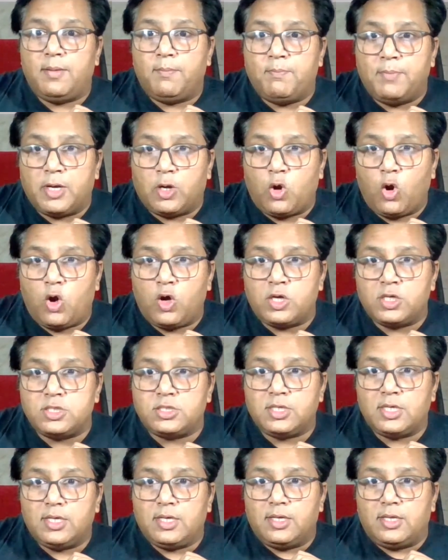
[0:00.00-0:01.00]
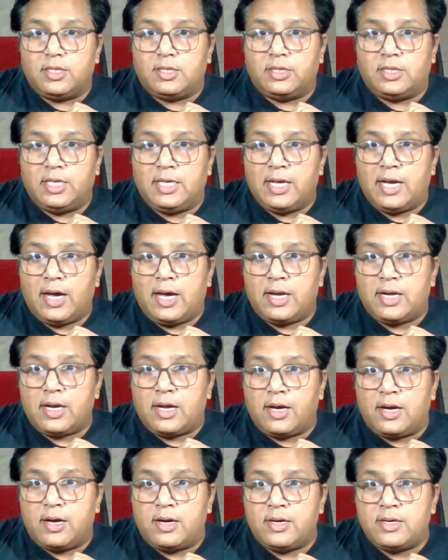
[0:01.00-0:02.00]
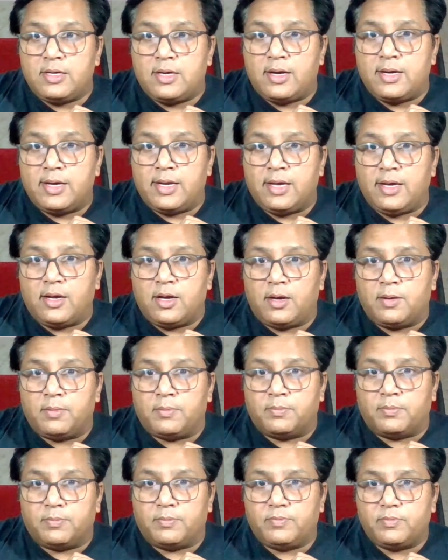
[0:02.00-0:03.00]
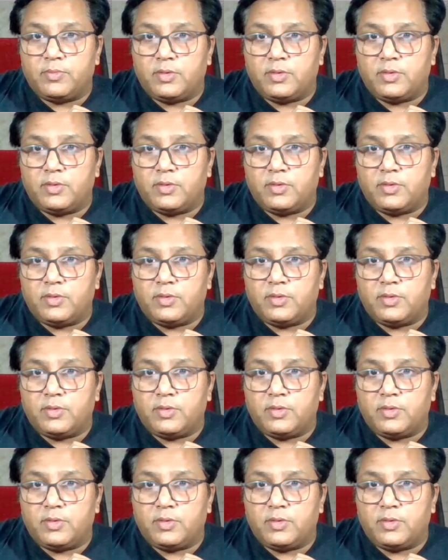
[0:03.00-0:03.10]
Because they are earned income.